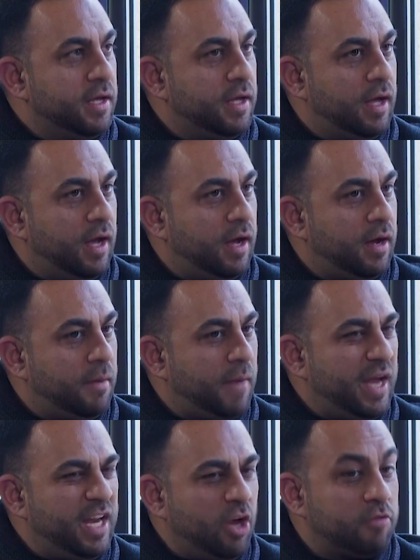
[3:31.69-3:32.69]
Yes. Uh,
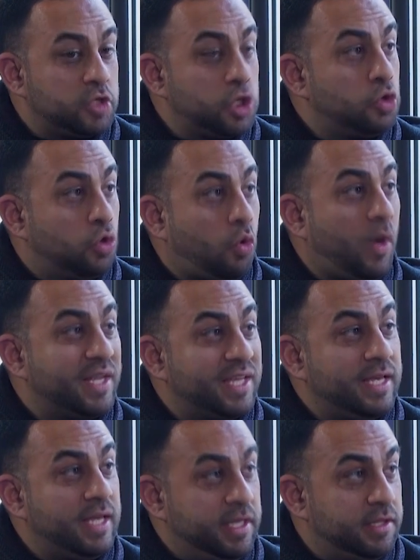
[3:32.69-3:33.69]
mining obviously took quite a
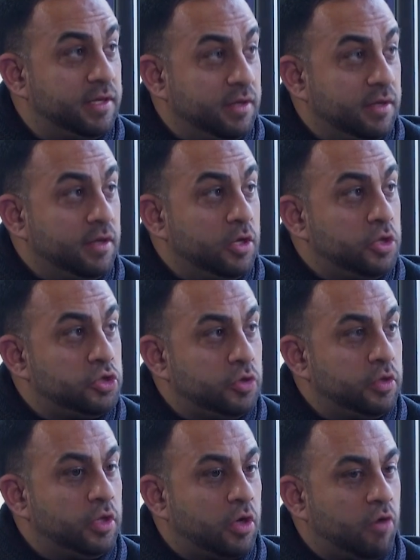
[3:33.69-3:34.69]
hit
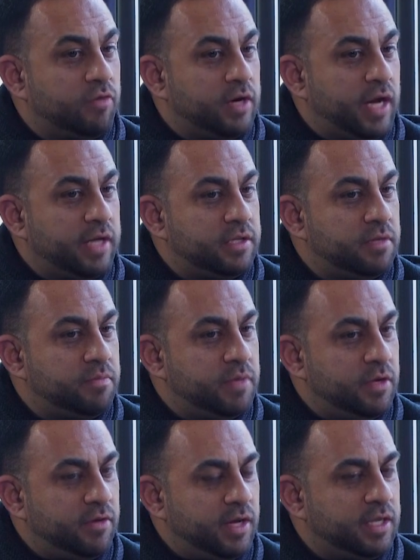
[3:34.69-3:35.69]
during the COVID nineteen period.